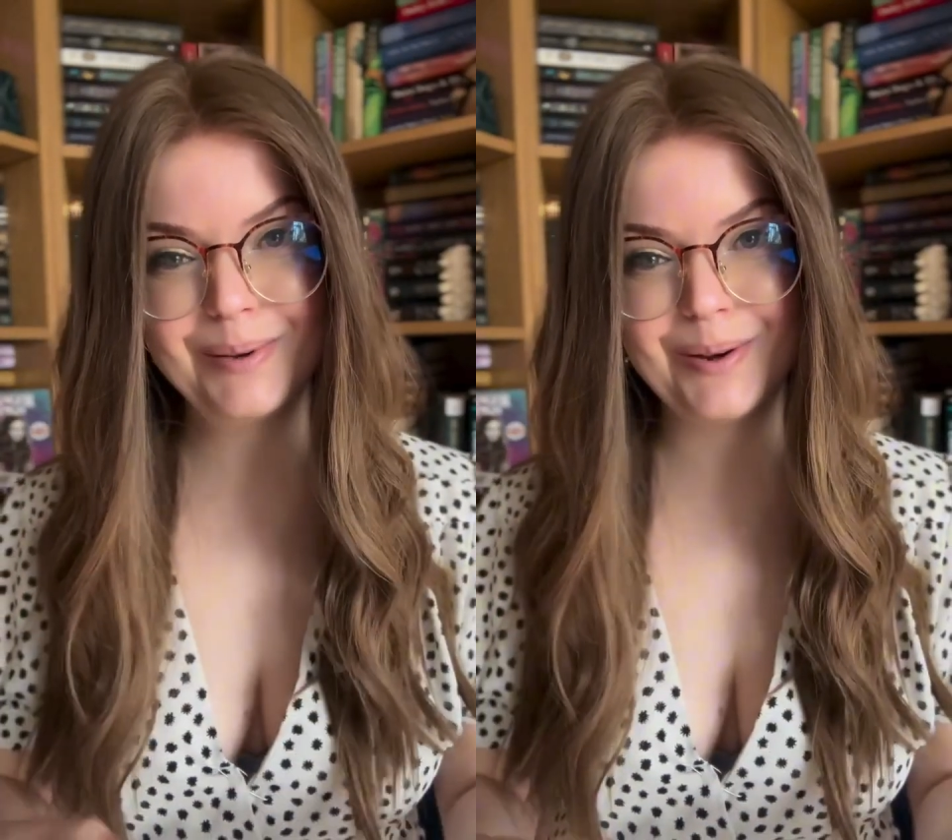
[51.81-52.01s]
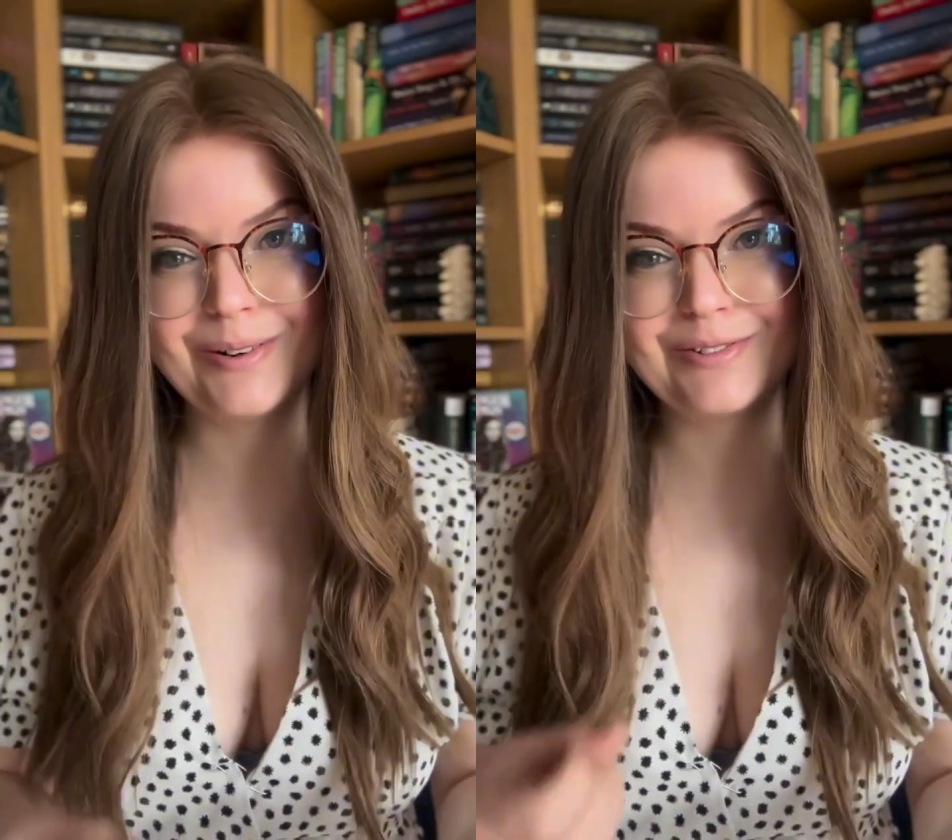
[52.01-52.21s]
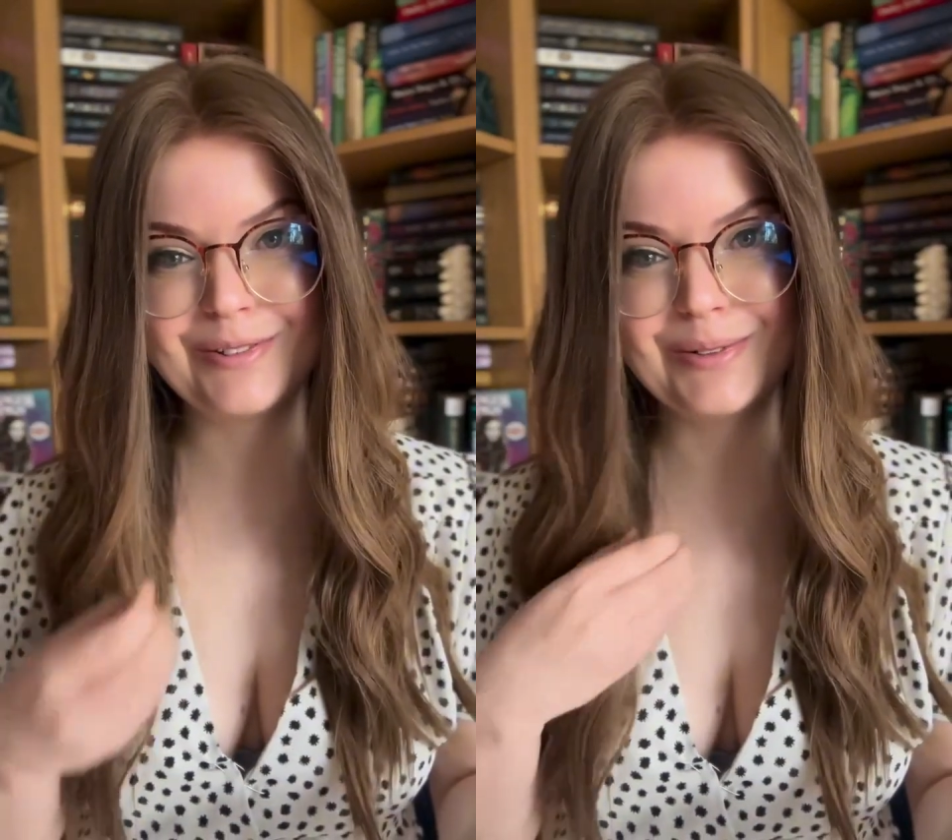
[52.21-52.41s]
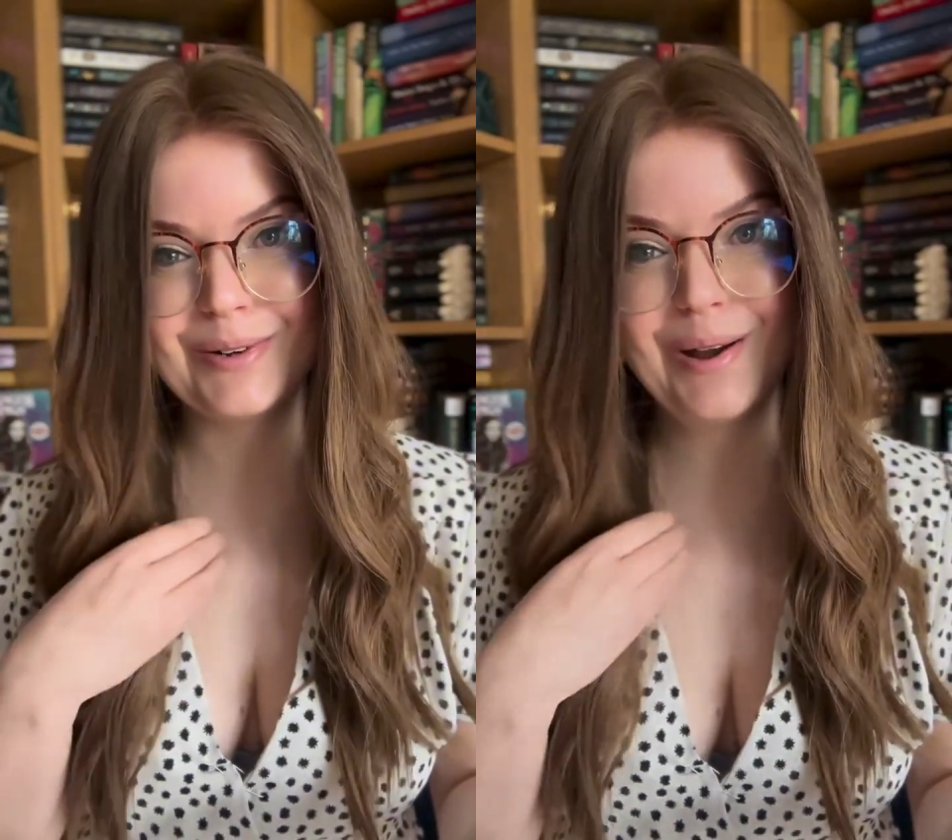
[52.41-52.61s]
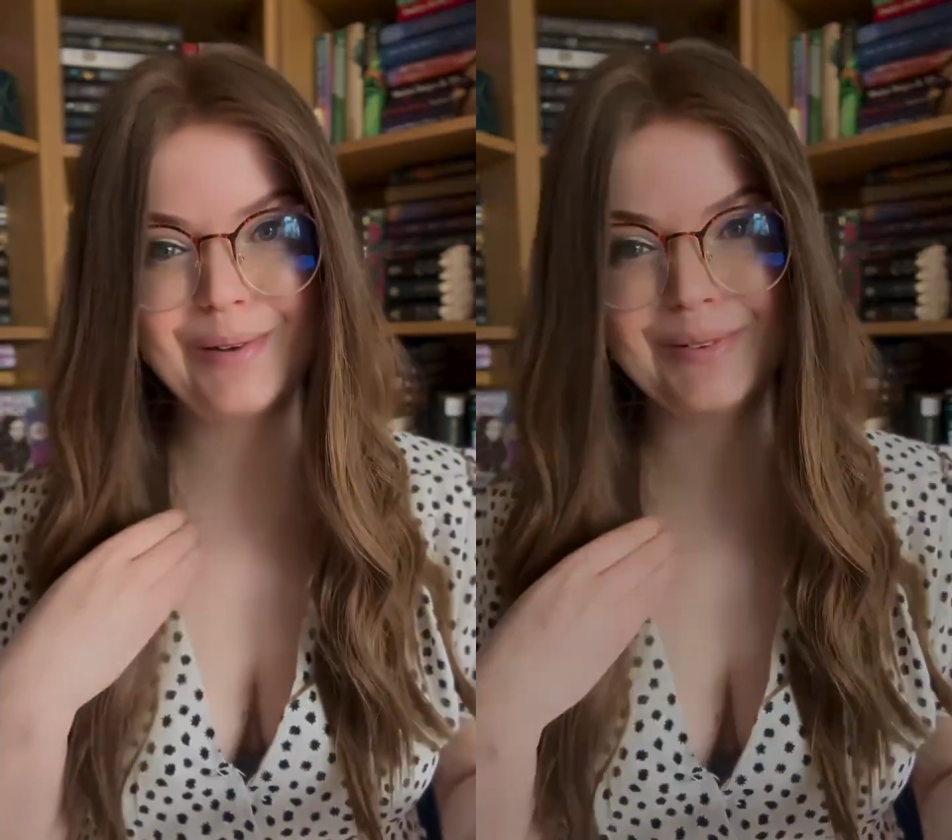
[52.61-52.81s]
of your
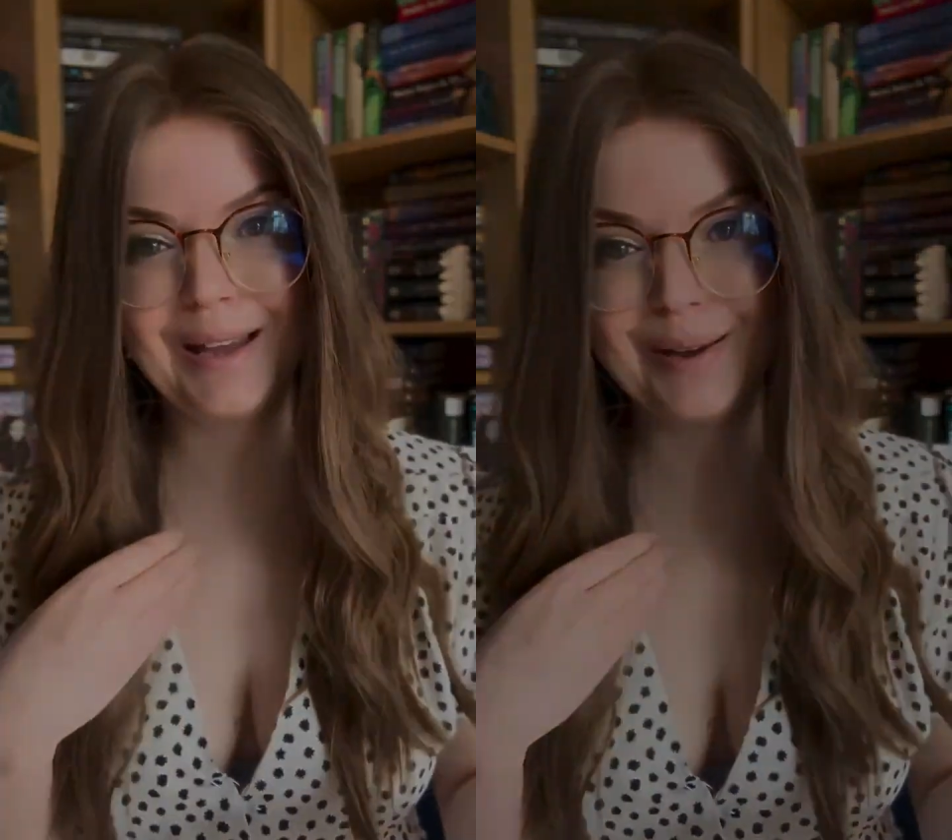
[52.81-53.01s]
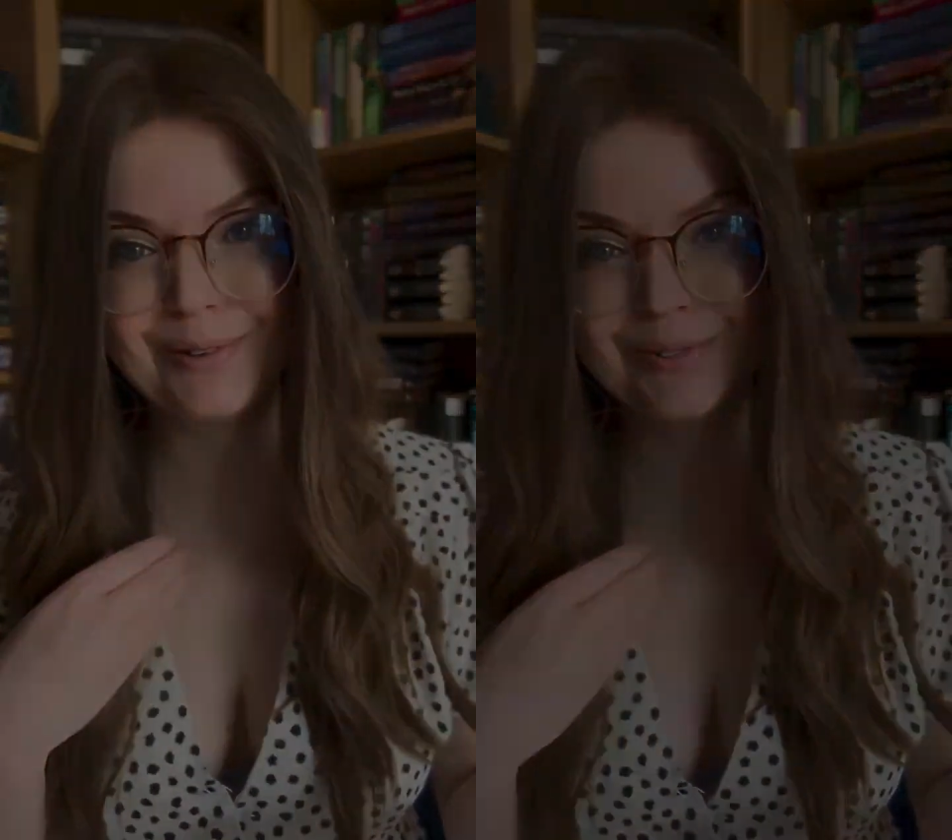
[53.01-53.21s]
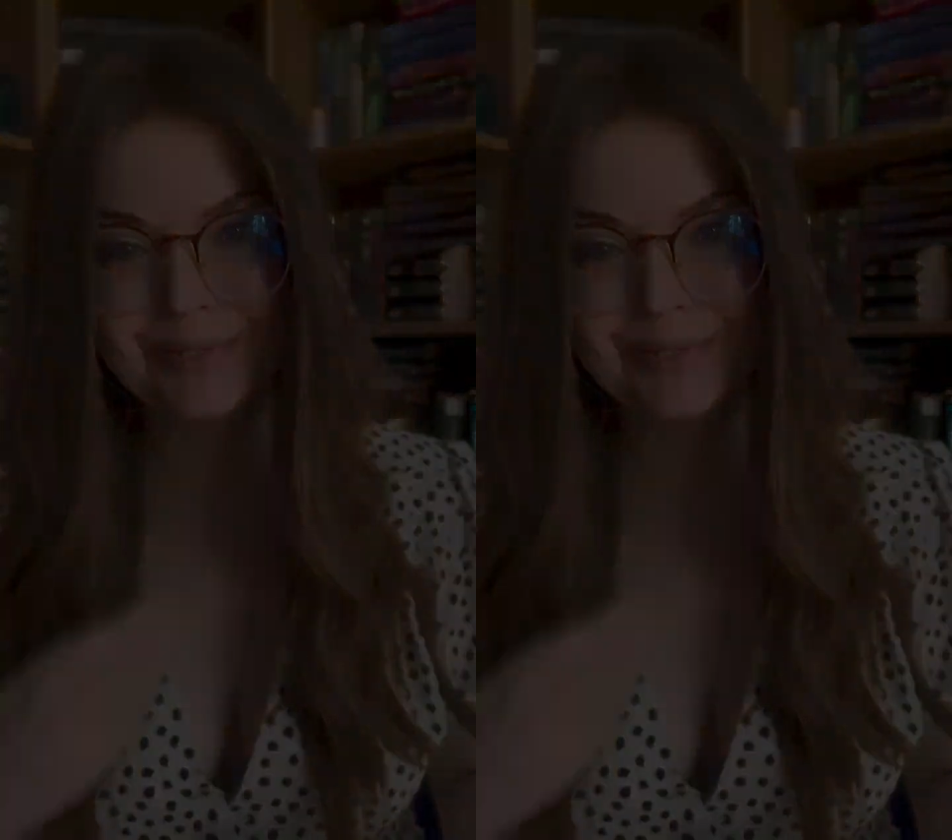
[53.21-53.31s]
own health.